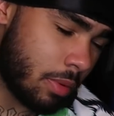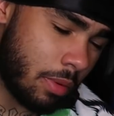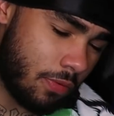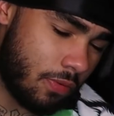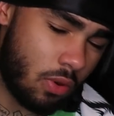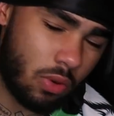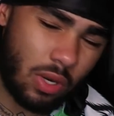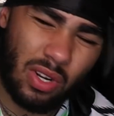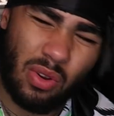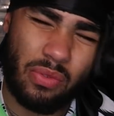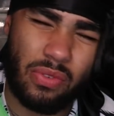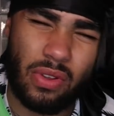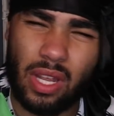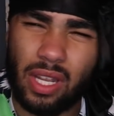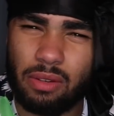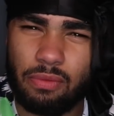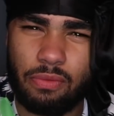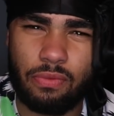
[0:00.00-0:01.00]
on my phone, I don't
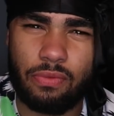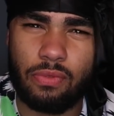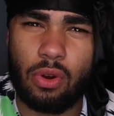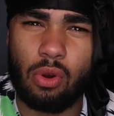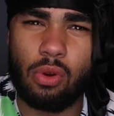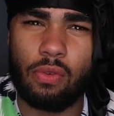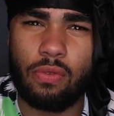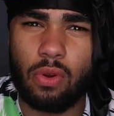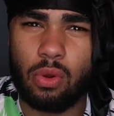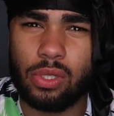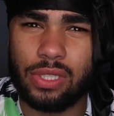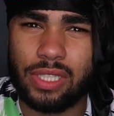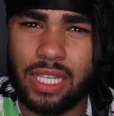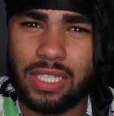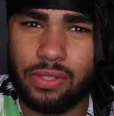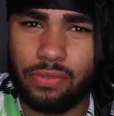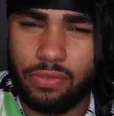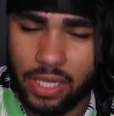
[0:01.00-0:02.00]
think I can
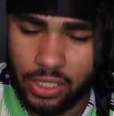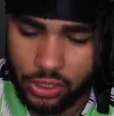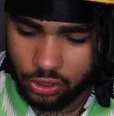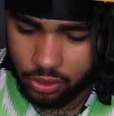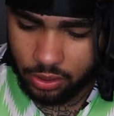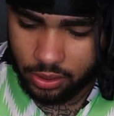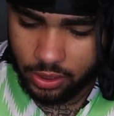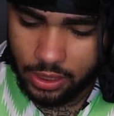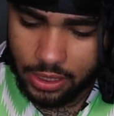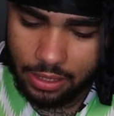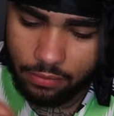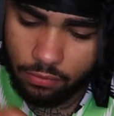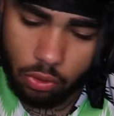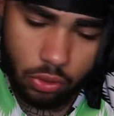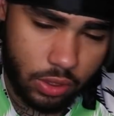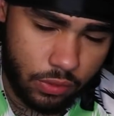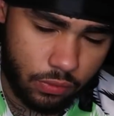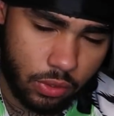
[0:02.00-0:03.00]
focus as efficiently, and
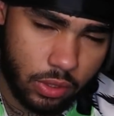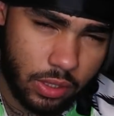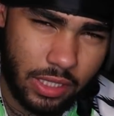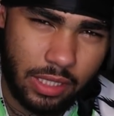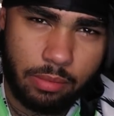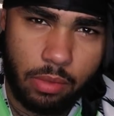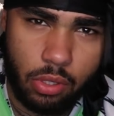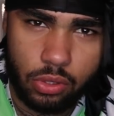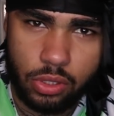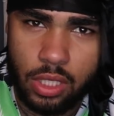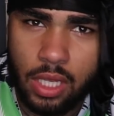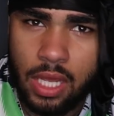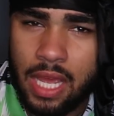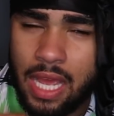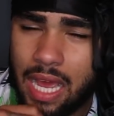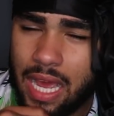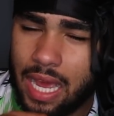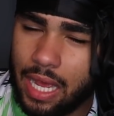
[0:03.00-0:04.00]
I've got different emails
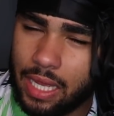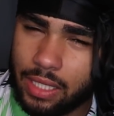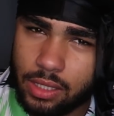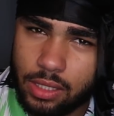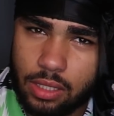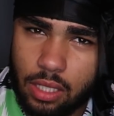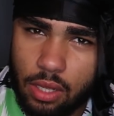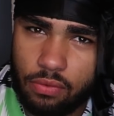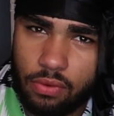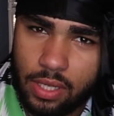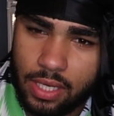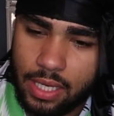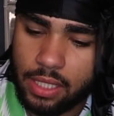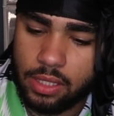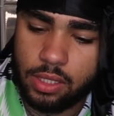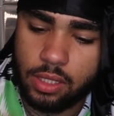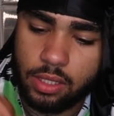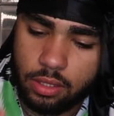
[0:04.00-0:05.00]
and stuff
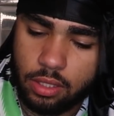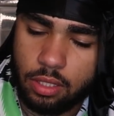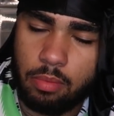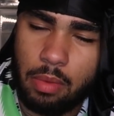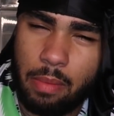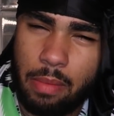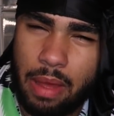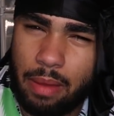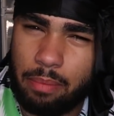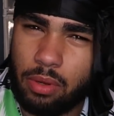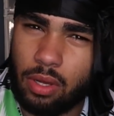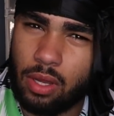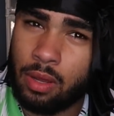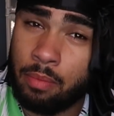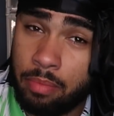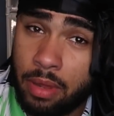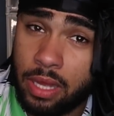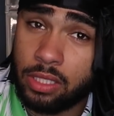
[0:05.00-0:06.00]
connected to my
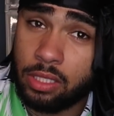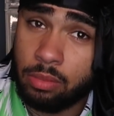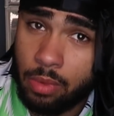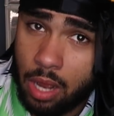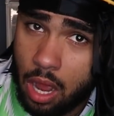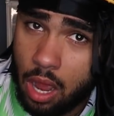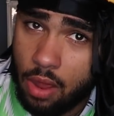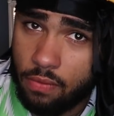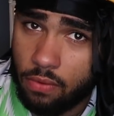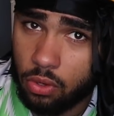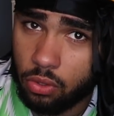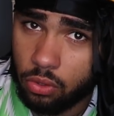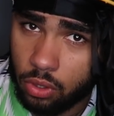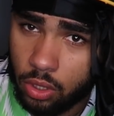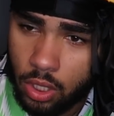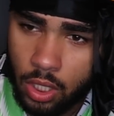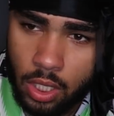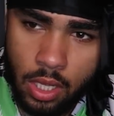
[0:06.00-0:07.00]
MacBook compared to my
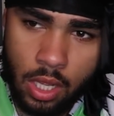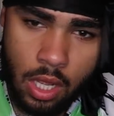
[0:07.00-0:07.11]
iPhone